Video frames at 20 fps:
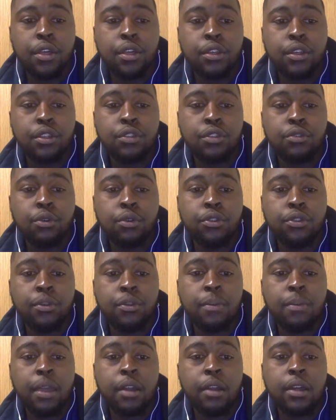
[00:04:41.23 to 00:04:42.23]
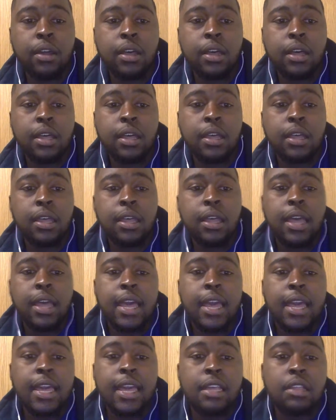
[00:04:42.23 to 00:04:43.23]
North America
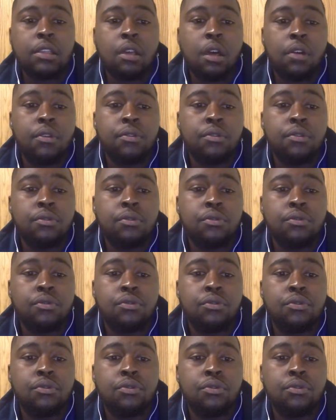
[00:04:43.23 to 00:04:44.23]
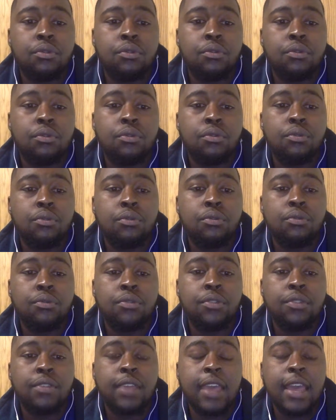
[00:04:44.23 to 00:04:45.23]
is also
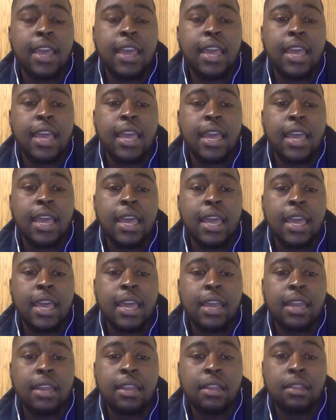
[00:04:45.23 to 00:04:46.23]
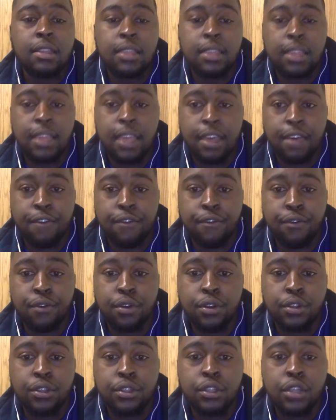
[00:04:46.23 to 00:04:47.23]
set in its
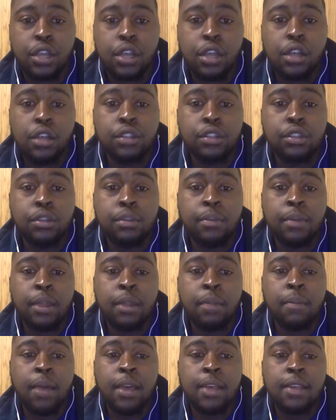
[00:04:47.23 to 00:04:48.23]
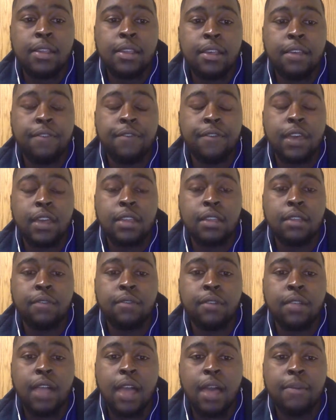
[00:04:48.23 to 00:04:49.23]
efforts to minimize the effects of
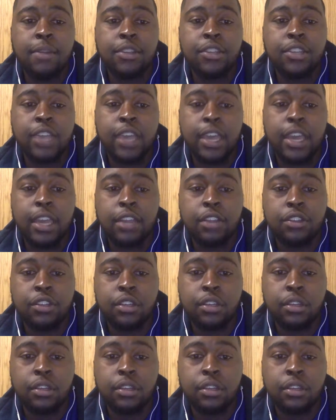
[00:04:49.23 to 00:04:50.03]
climate change.